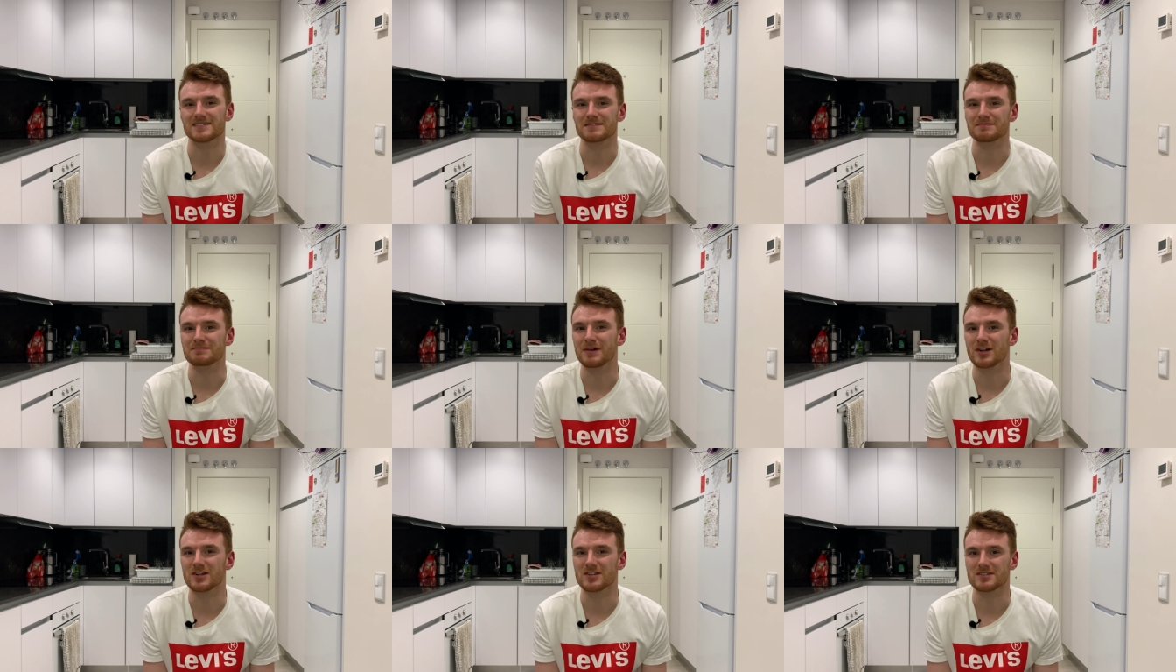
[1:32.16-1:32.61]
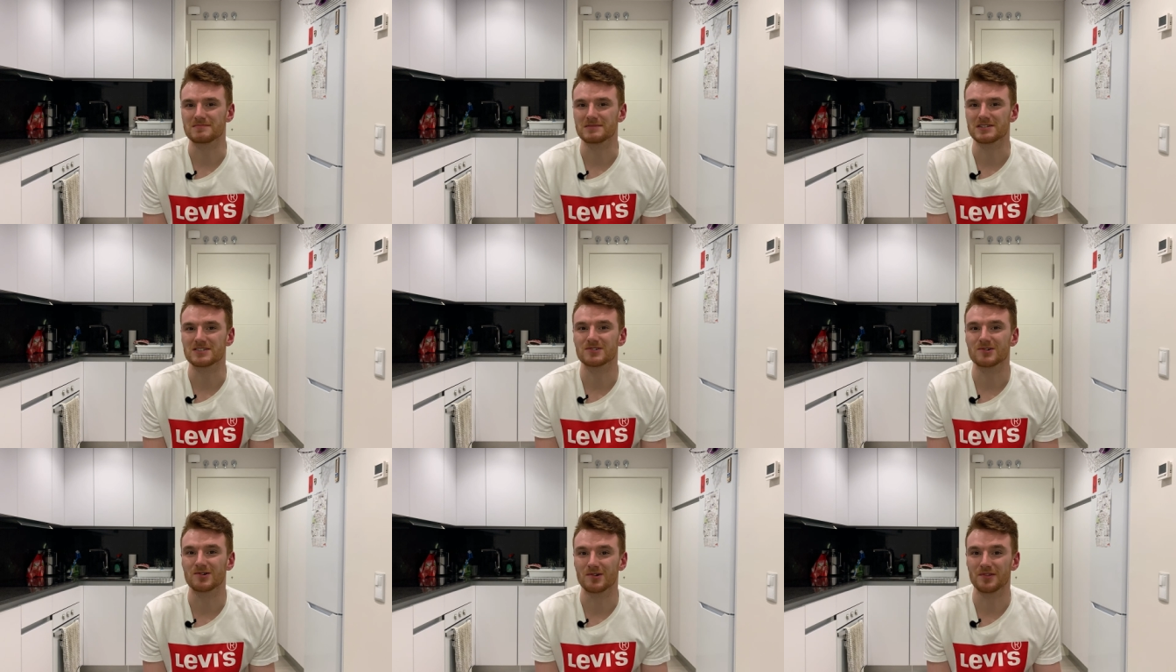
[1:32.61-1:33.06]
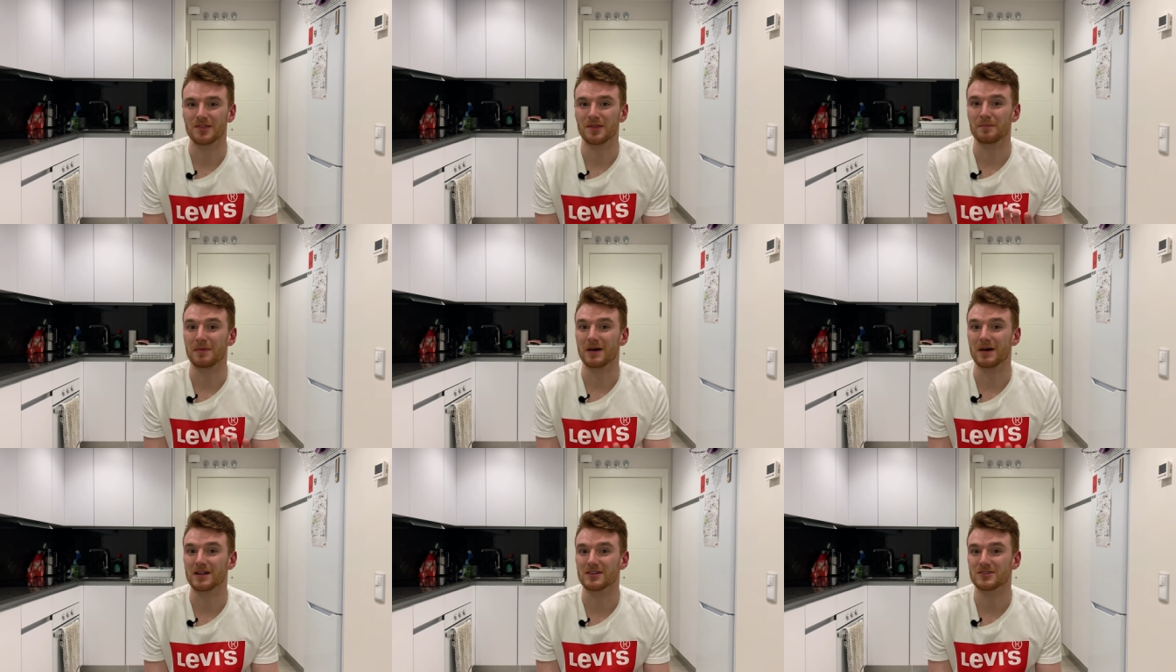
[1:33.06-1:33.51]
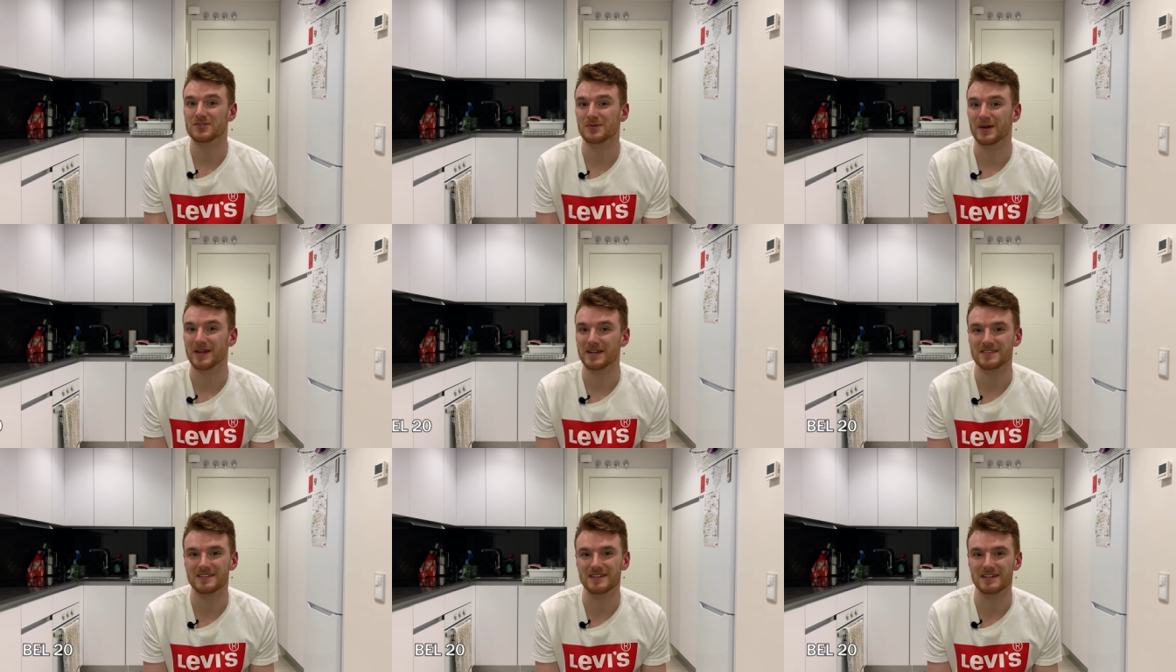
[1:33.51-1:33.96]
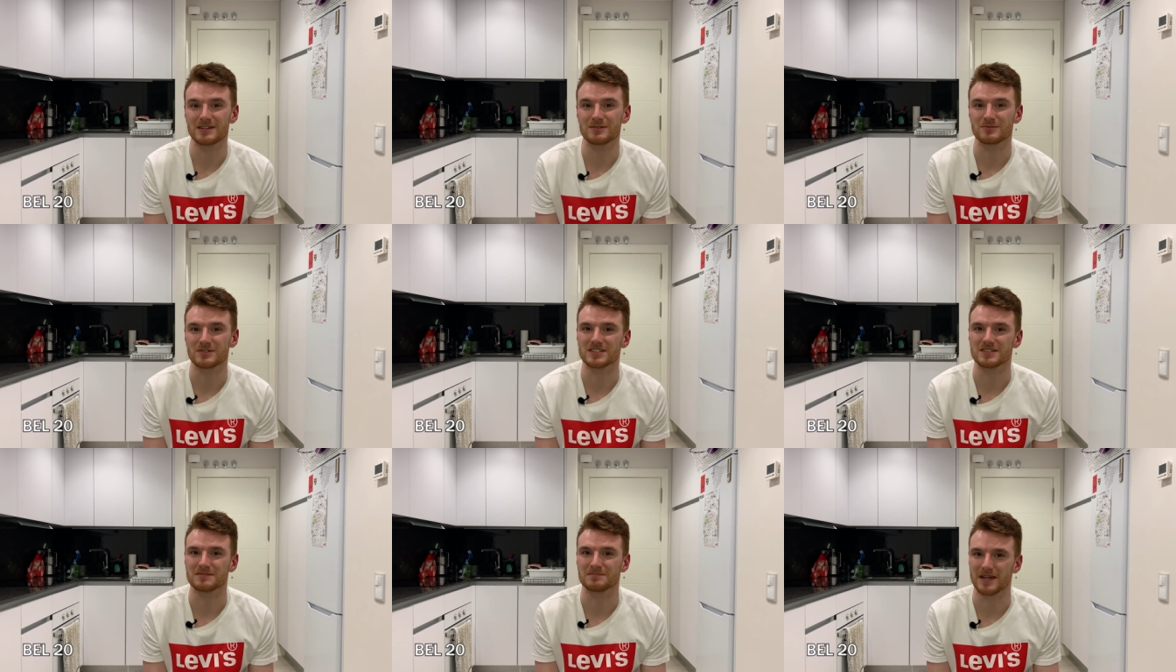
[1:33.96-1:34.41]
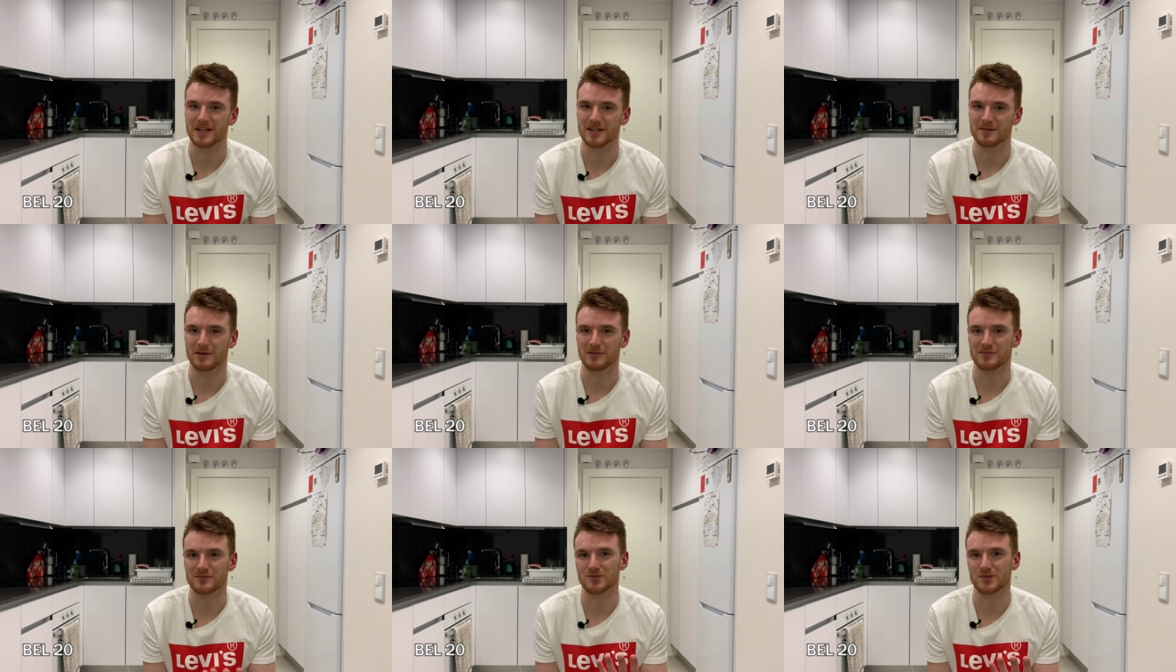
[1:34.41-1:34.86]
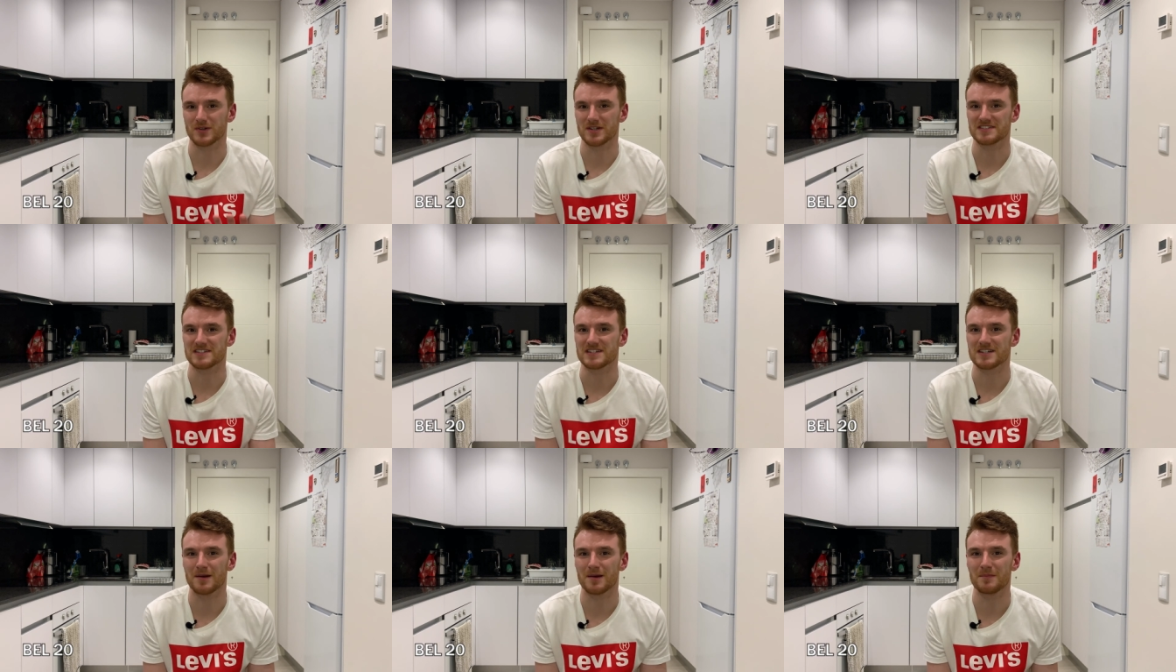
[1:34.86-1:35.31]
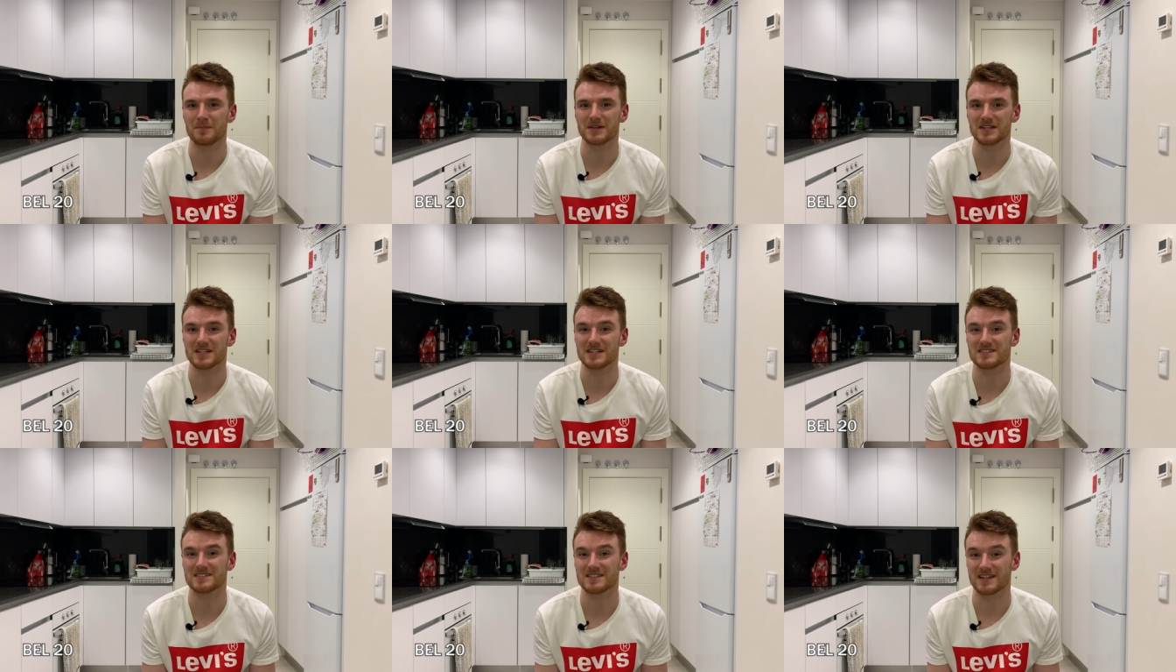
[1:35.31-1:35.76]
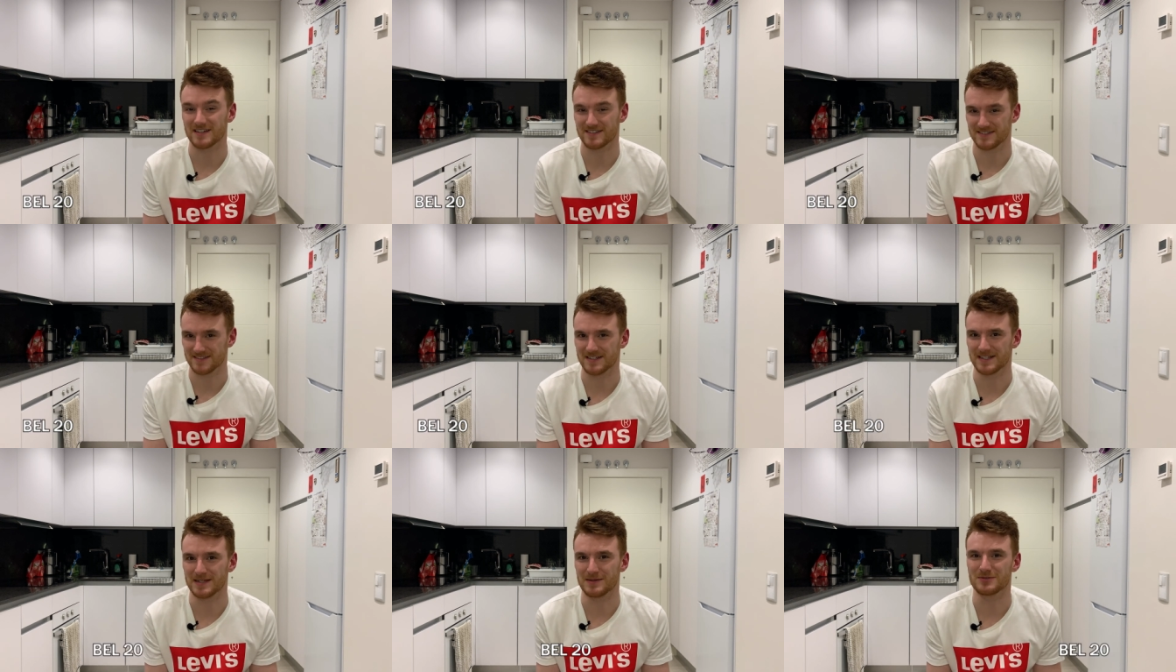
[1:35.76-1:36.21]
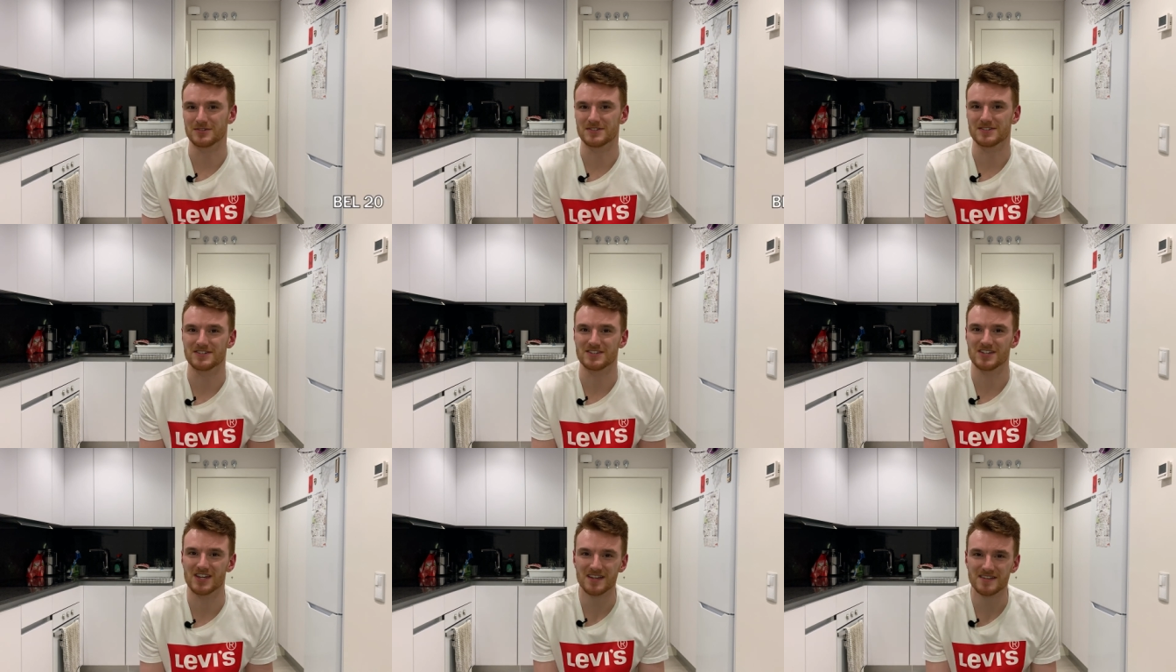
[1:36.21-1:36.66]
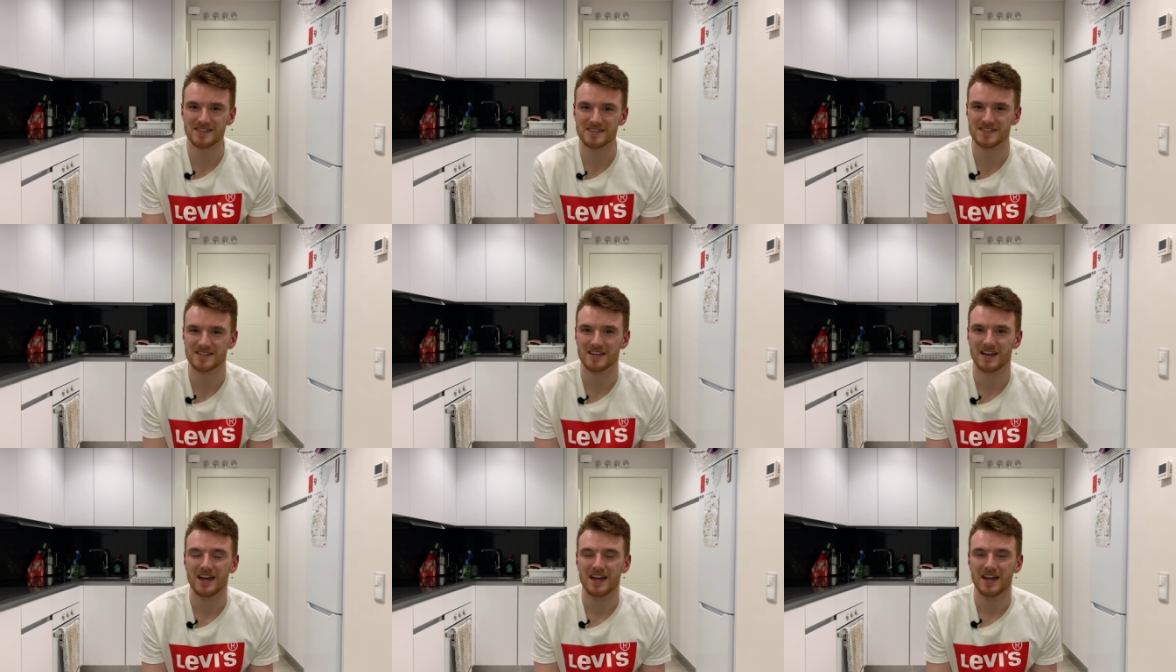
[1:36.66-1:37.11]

in Belgium is called the BEL 20, which is made up of 20 companies, as the name would suggest